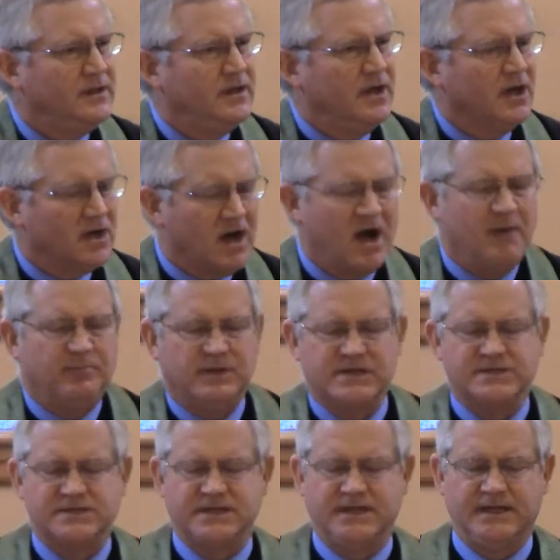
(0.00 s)

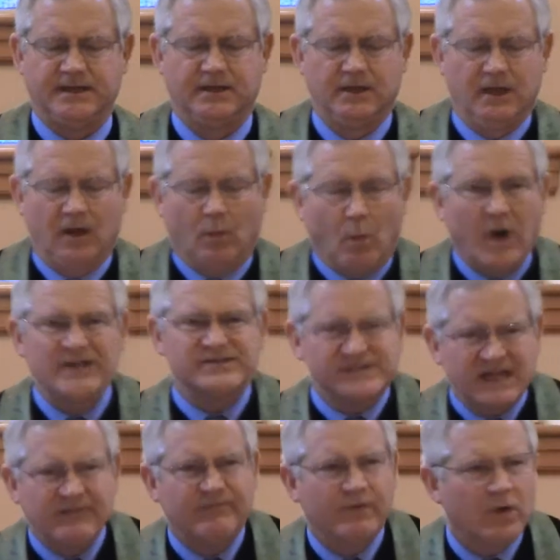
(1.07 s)
accomplishing once
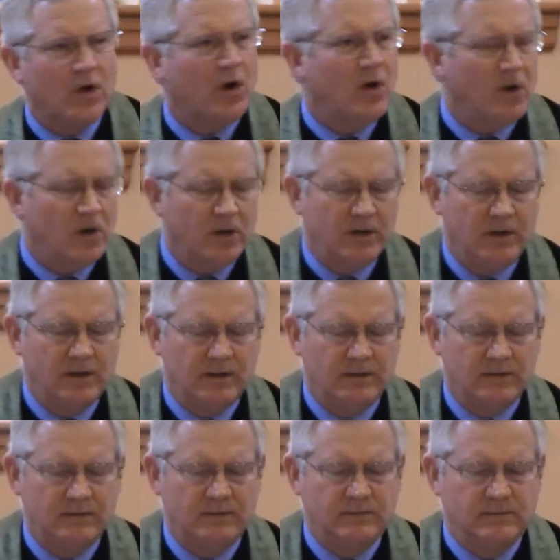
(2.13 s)
and for all
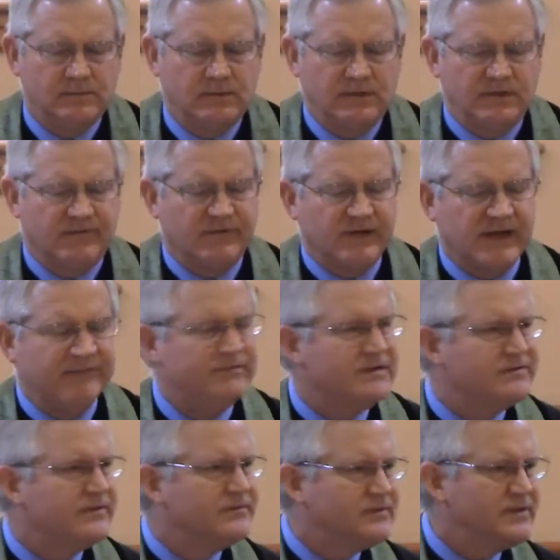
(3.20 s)
the
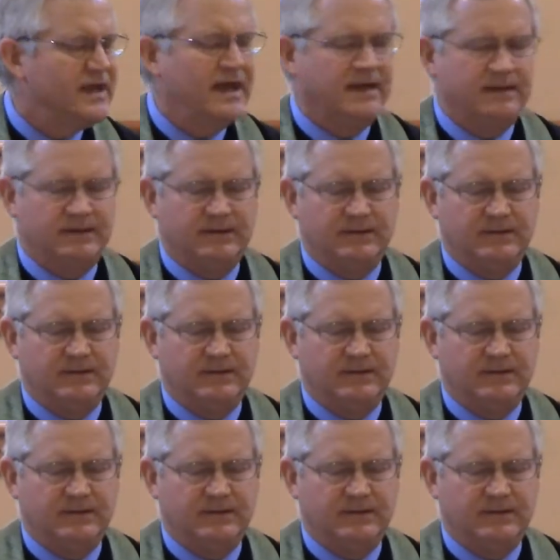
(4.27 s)
forgiveness of sin.